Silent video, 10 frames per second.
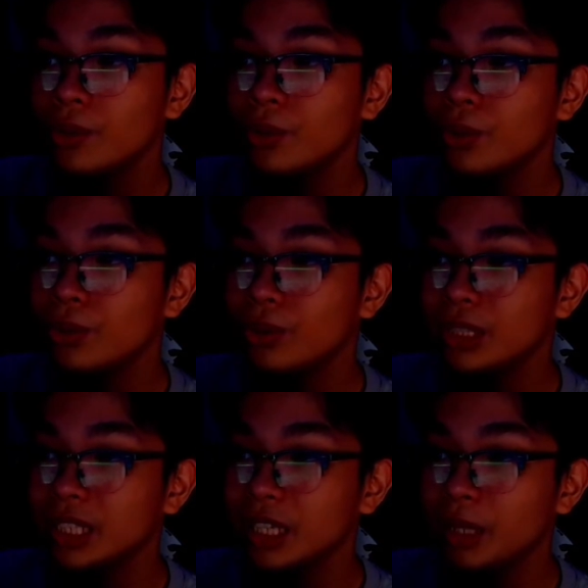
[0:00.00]
Ooh,
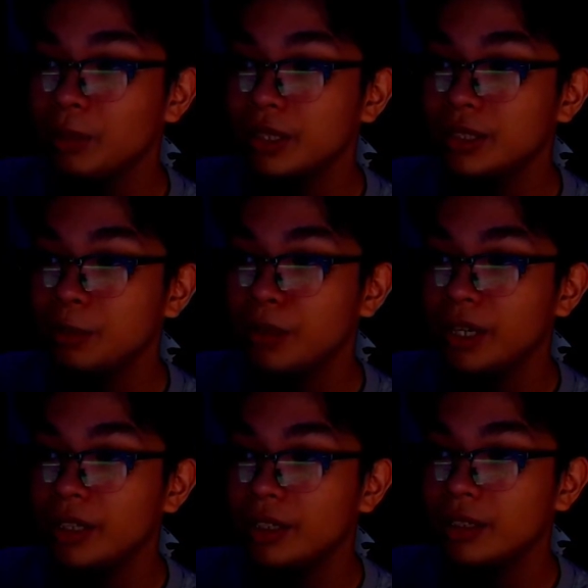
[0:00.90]
that's like
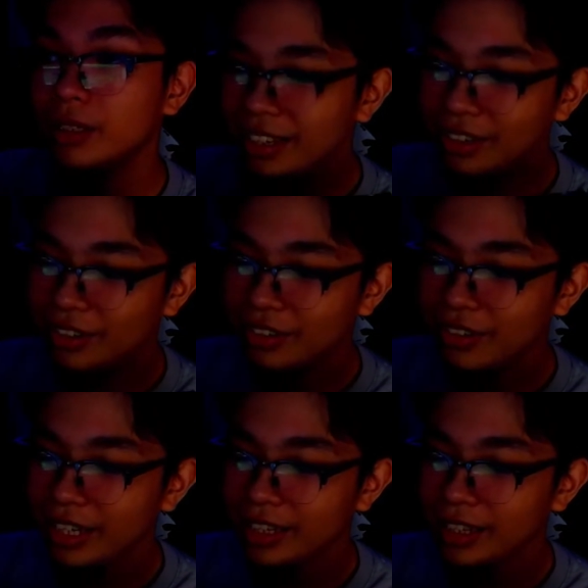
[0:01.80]
ABS-CBN.
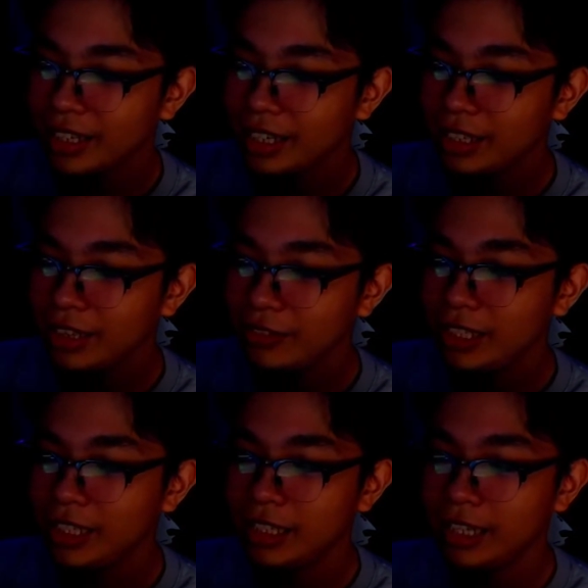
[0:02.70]
Alright, I
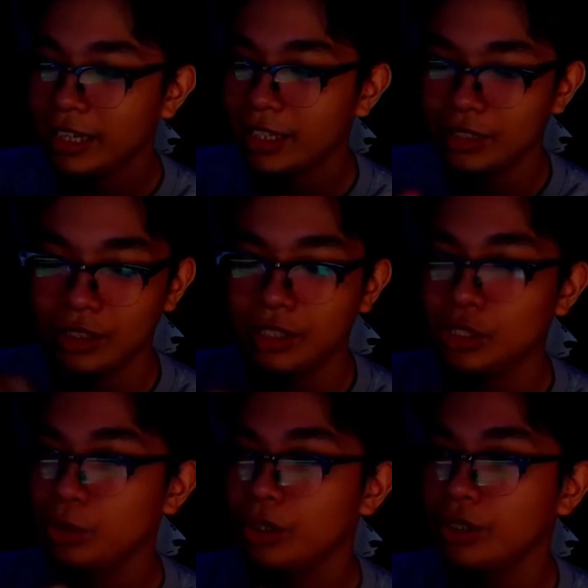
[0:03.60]
really like
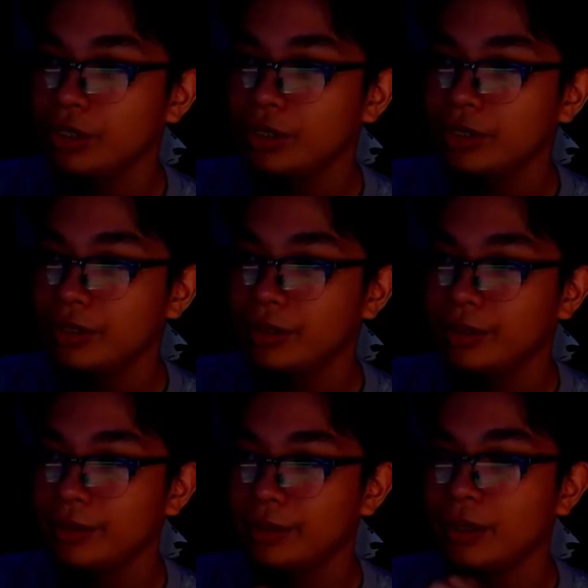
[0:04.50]
this one though.
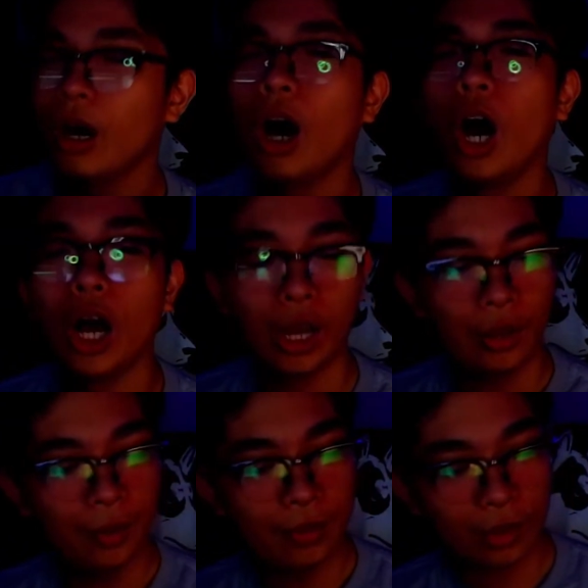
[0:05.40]
Ah,
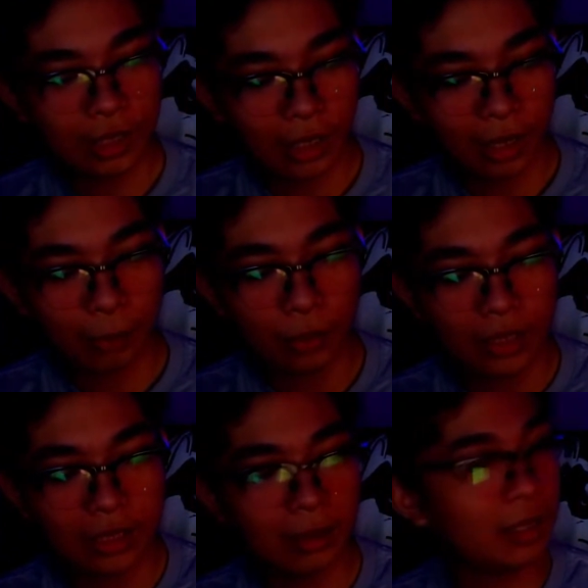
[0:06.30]
because I
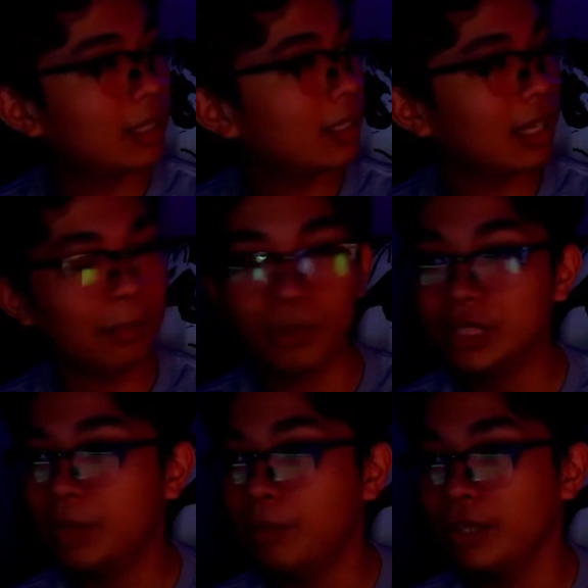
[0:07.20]

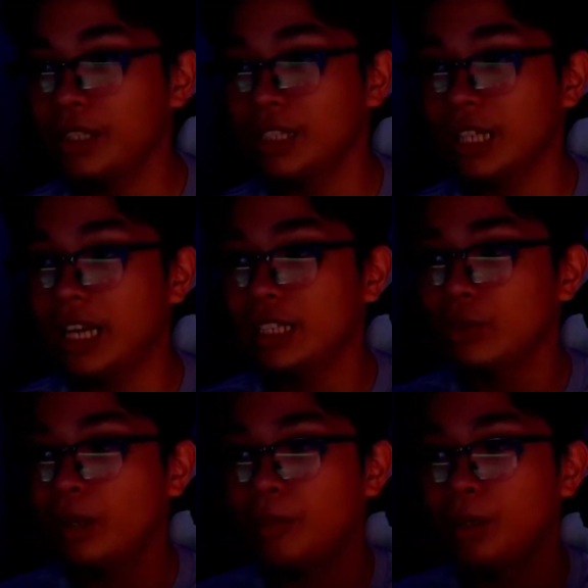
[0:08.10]
pressed the buttons a lot,
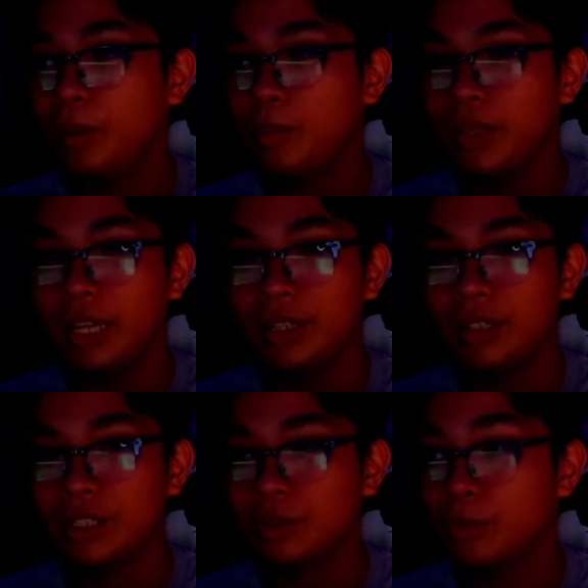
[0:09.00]
so when I'm gonna be playing, you
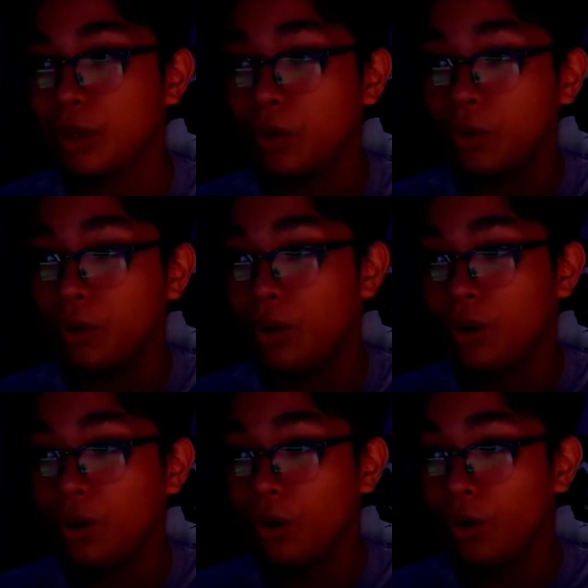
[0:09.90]
guys can.
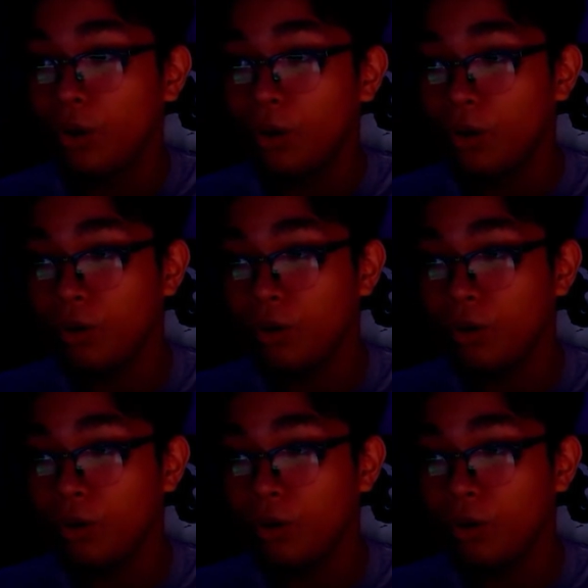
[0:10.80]
Oh!